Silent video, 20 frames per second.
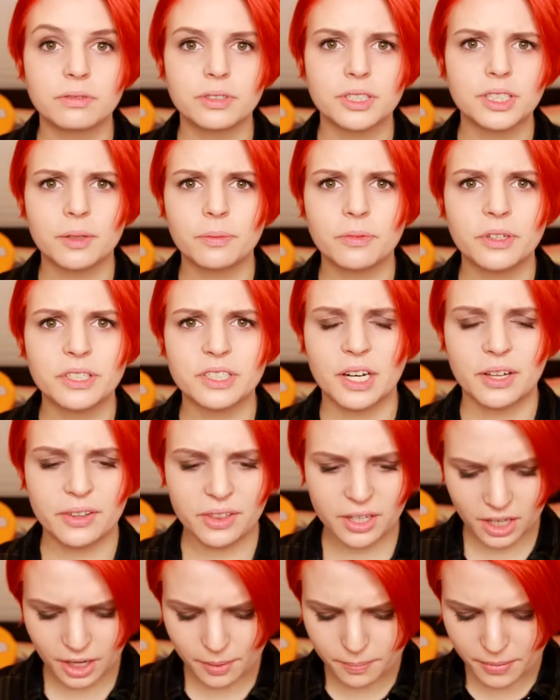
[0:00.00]
For some reason, I
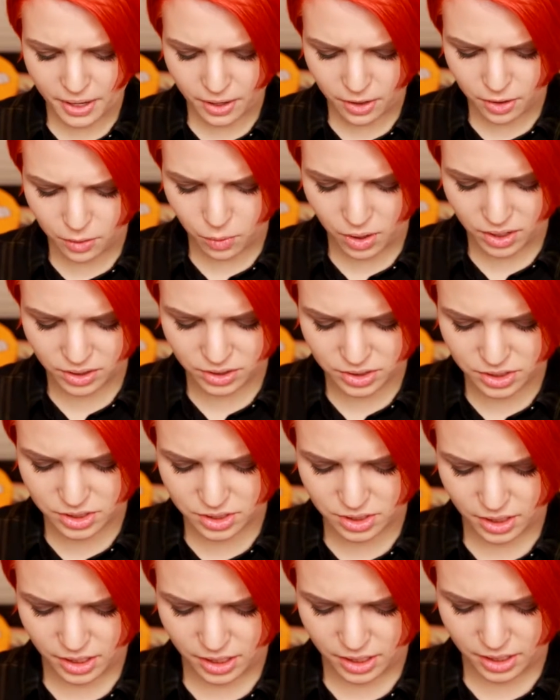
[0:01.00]
think I met her
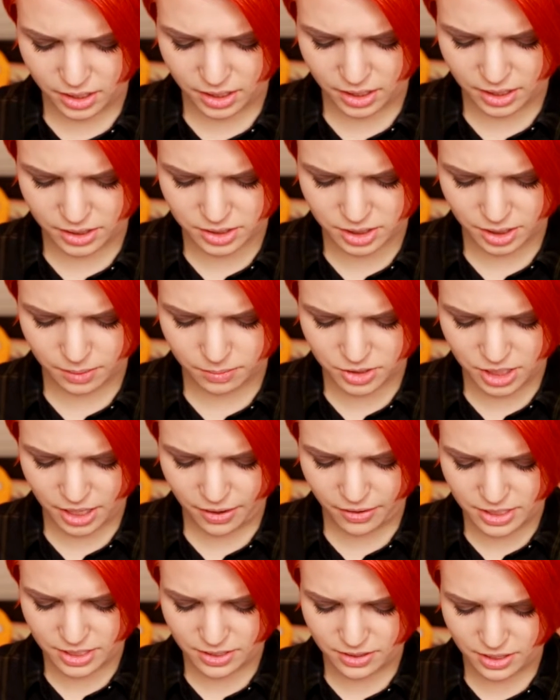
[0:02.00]
once at some
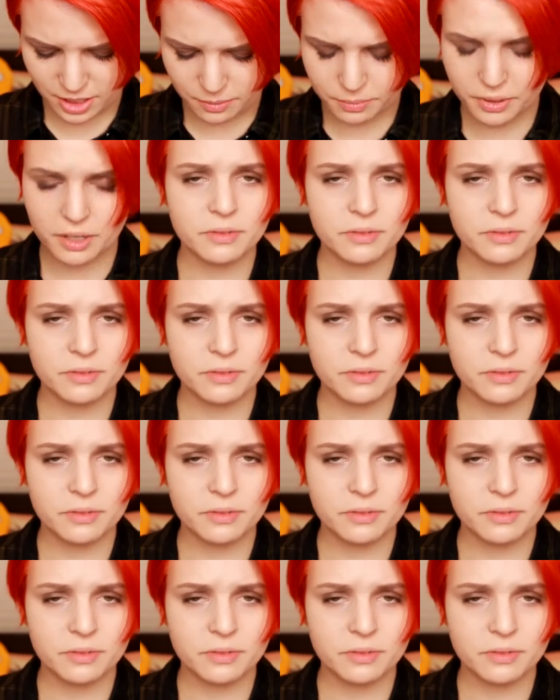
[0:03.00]
charity thing,